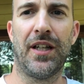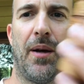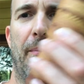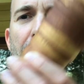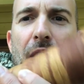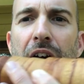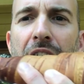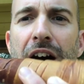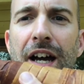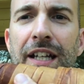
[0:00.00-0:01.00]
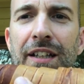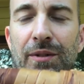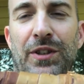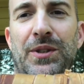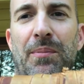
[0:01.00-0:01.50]
Well,
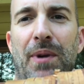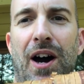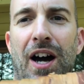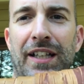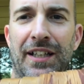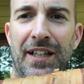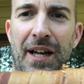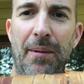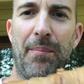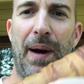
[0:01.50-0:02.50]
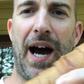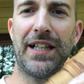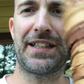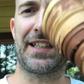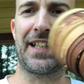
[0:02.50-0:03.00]
it's not mine,
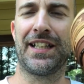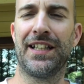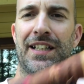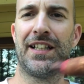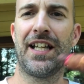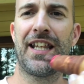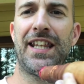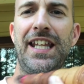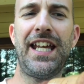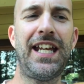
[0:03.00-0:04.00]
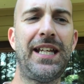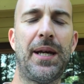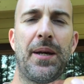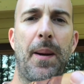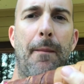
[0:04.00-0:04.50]
but the
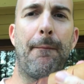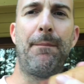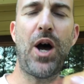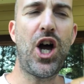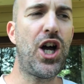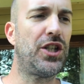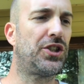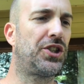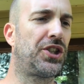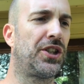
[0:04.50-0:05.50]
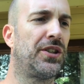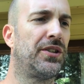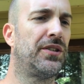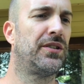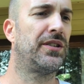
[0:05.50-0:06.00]
Birch,
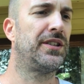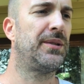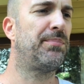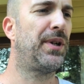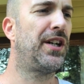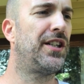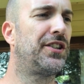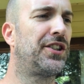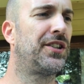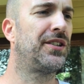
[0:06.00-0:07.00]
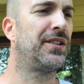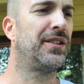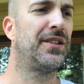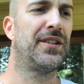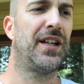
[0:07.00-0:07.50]
is it Birch?
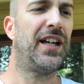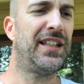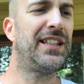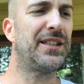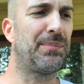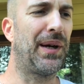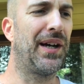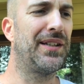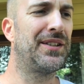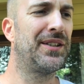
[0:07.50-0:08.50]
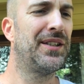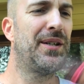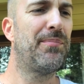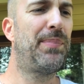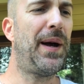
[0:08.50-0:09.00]
I think it's Birch.
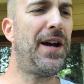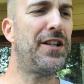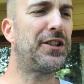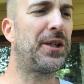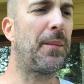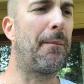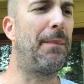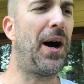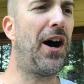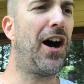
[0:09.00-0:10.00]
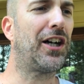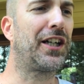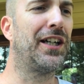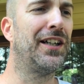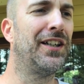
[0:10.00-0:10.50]
Birch
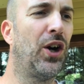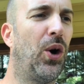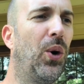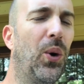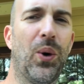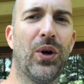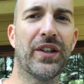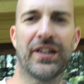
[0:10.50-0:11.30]
bark horn.